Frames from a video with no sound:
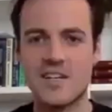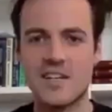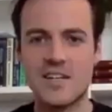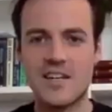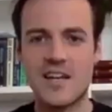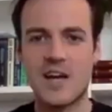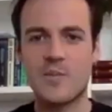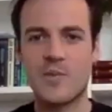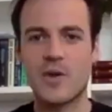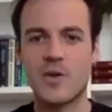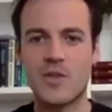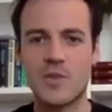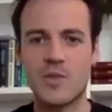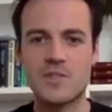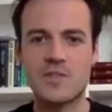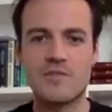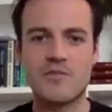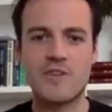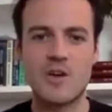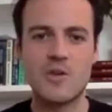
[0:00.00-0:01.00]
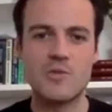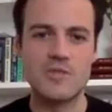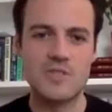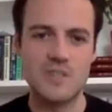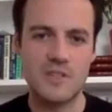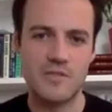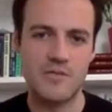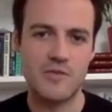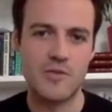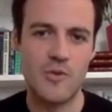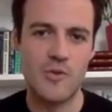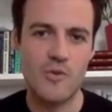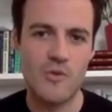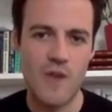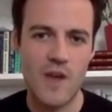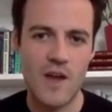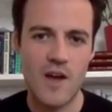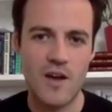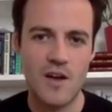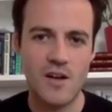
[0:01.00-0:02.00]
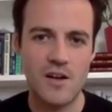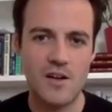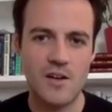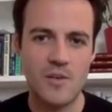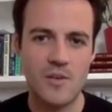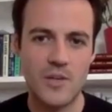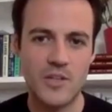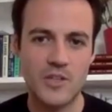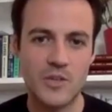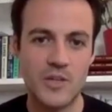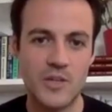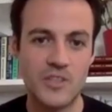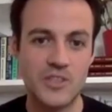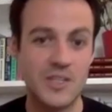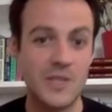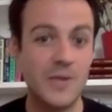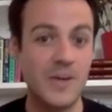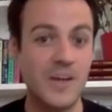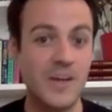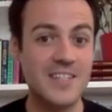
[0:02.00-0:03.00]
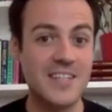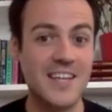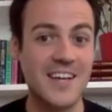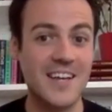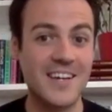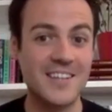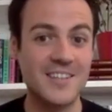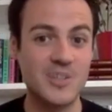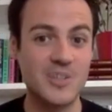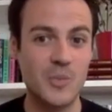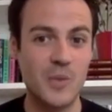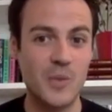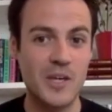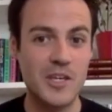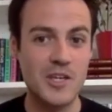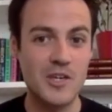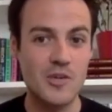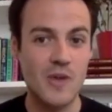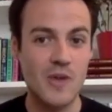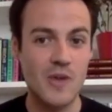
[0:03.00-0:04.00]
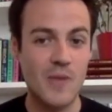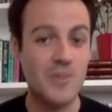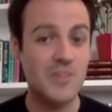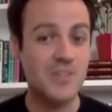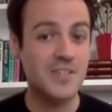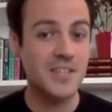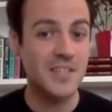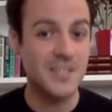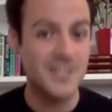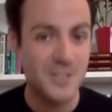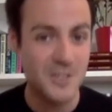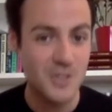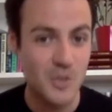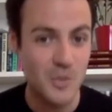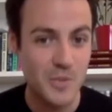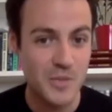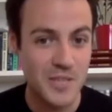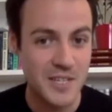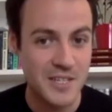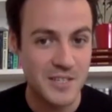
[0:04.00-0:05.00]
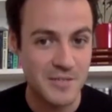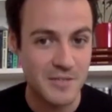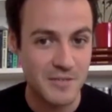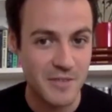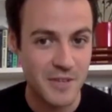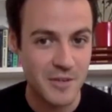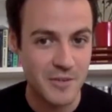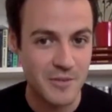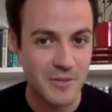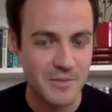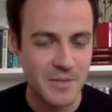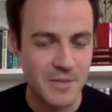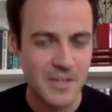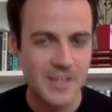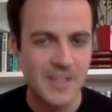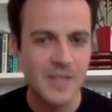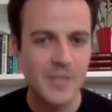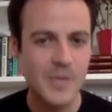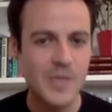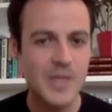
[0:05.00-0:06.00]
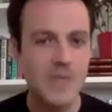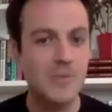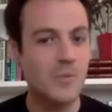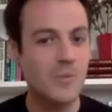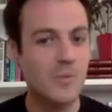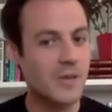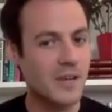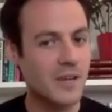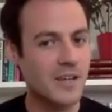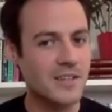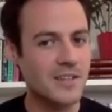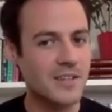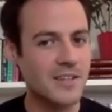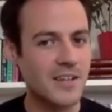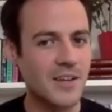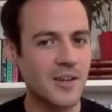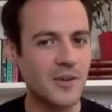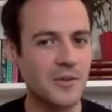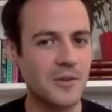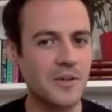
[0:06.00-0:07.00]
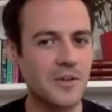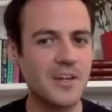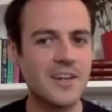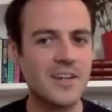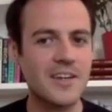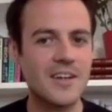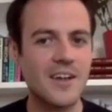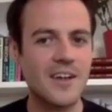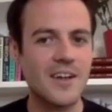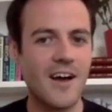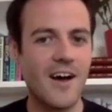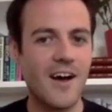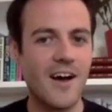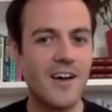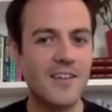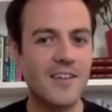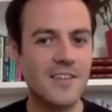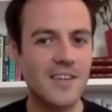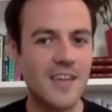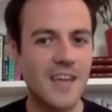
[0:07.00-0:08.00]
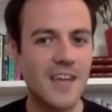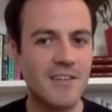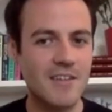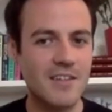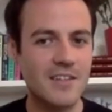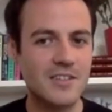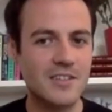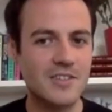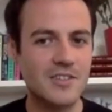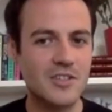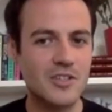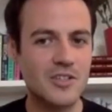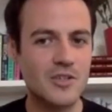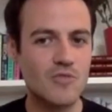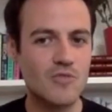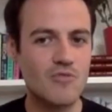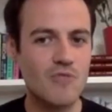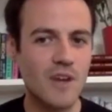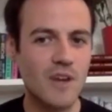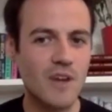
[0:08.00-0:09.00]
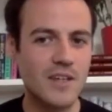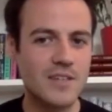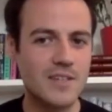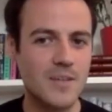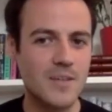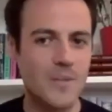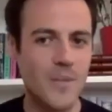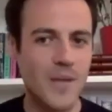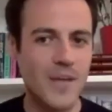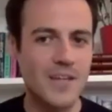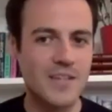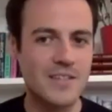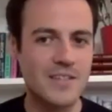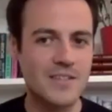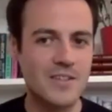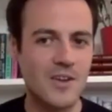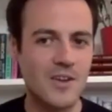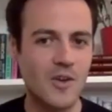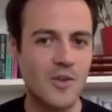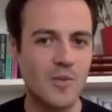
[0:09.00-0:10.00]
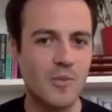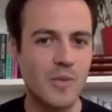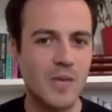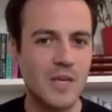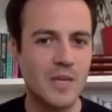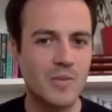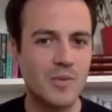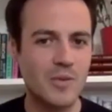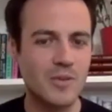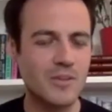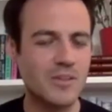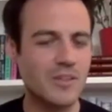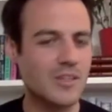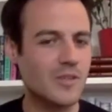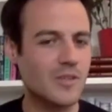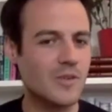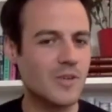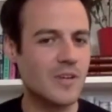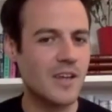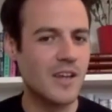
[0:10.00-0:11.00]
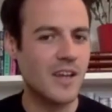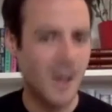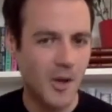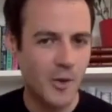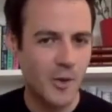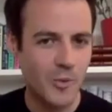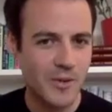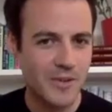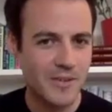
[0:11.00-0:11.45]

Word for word: and we got them to vote for uh, which question they would like to hear answered by you. And with 62% of the vote, people would like to know: Are the characters you write based on people you know?